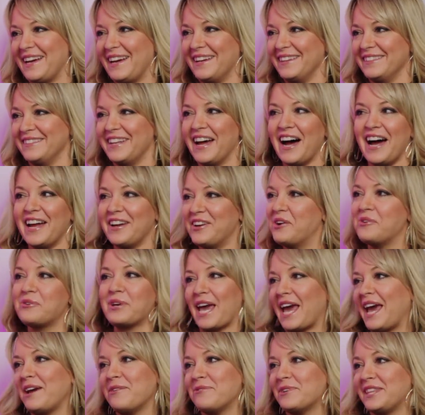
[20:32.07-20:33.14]
not
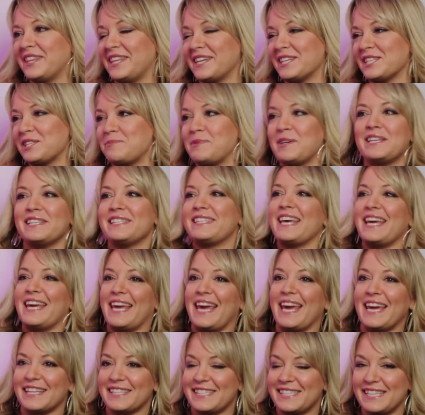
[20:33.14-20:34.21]
okay with this because they
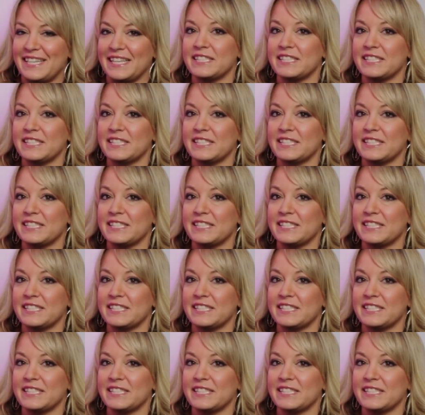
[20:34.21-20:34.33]
can't see.